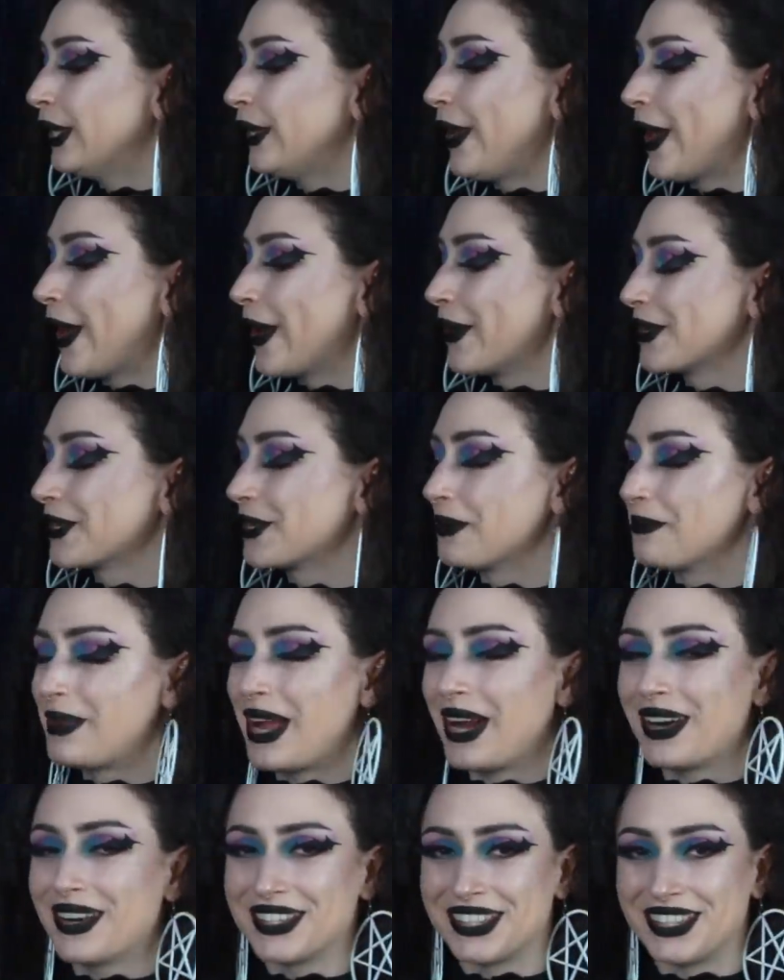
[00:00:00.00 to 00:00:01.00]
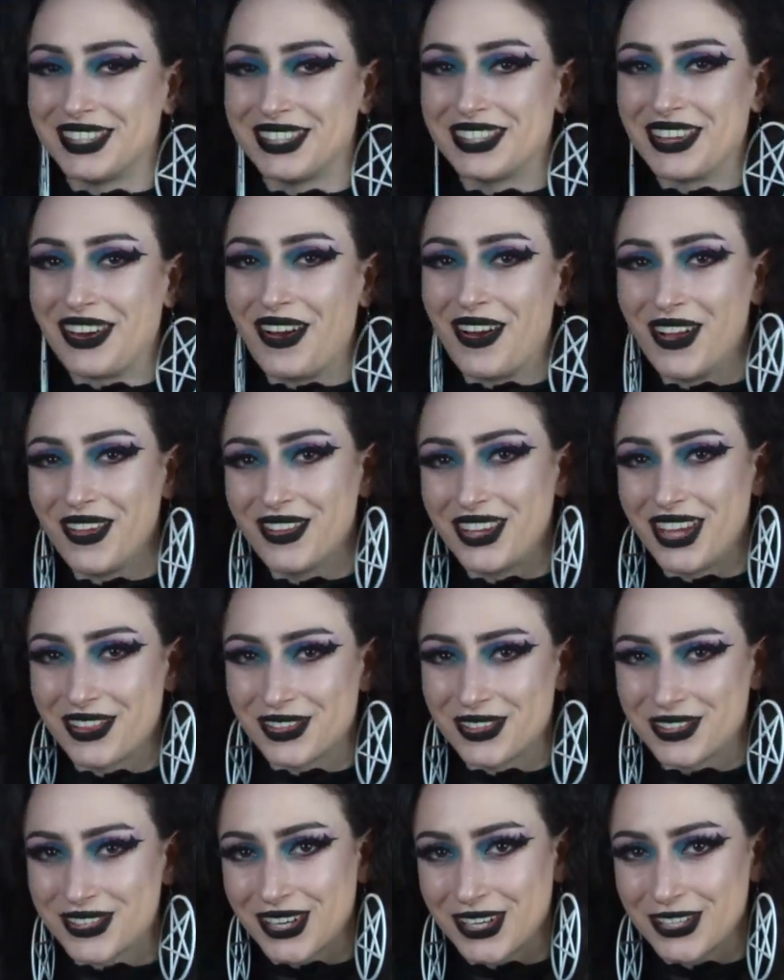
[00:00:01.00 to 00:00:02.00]
Now, in comparison to all the
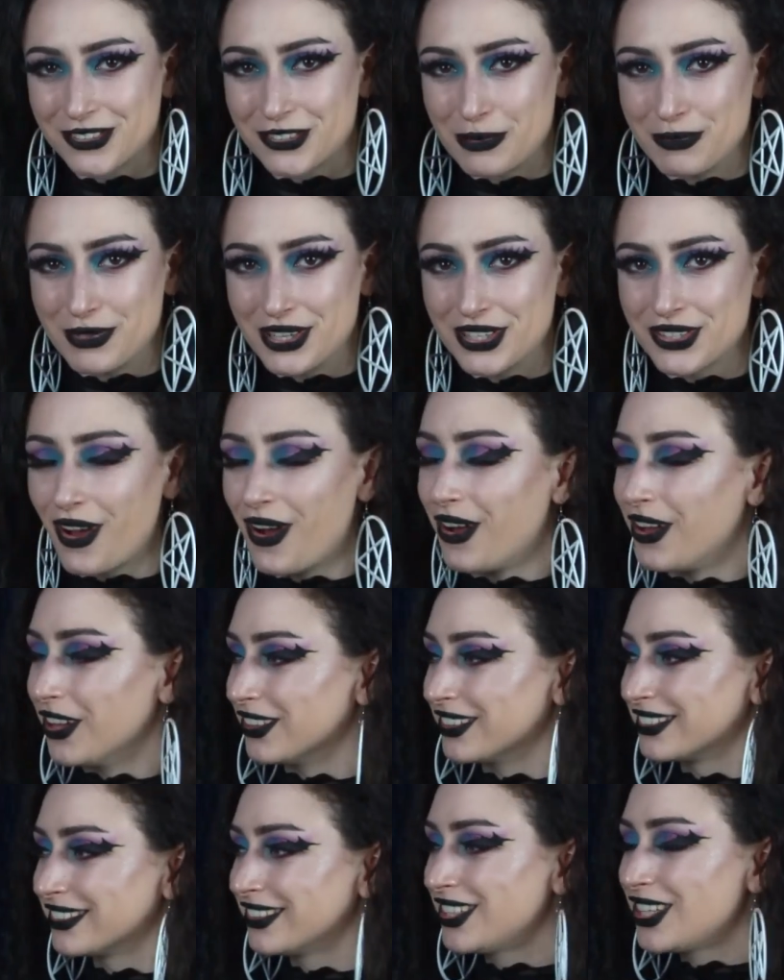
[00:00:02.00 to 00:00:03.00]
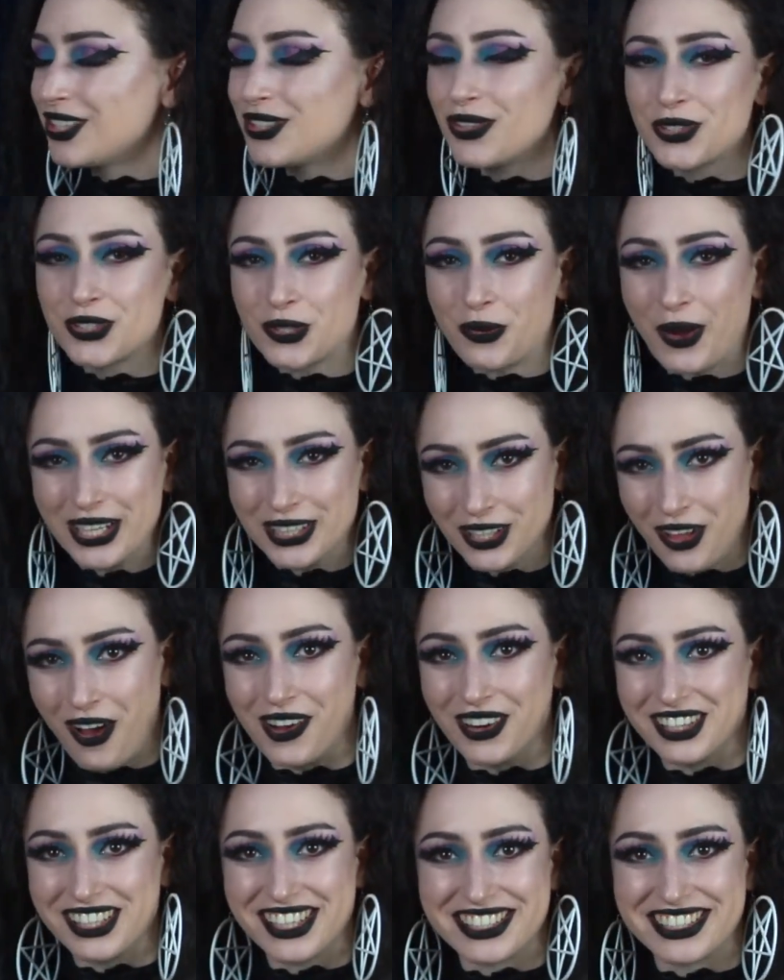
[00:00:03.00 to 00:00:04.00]
other skirts from this haul, this looks quite
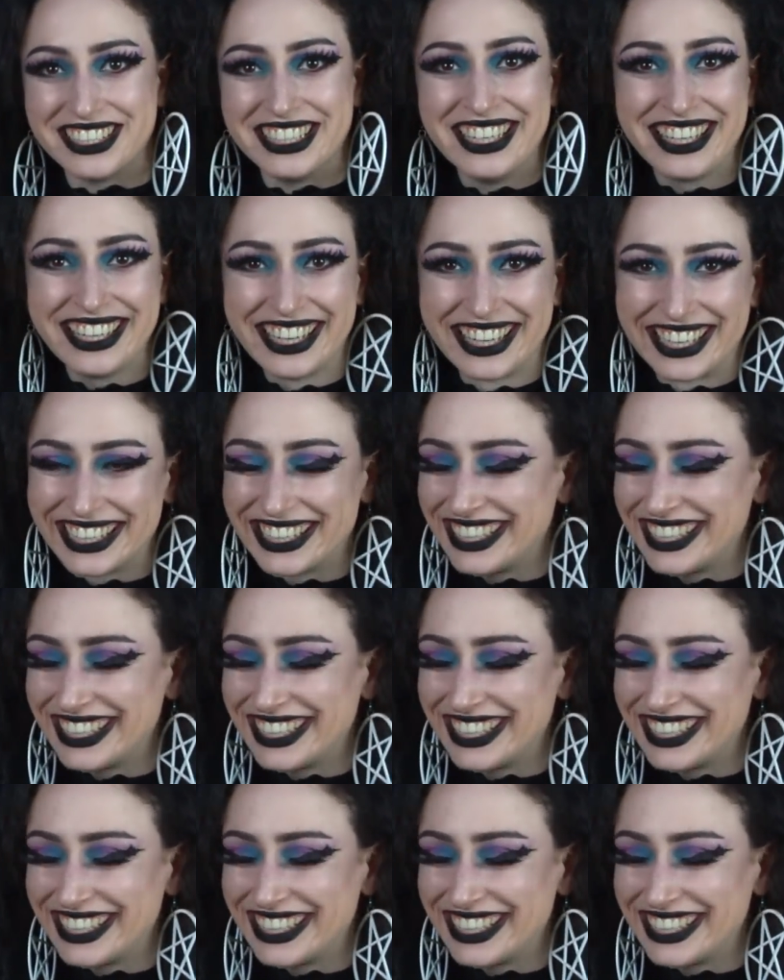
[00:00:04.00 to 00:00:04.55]
long, doesn't it?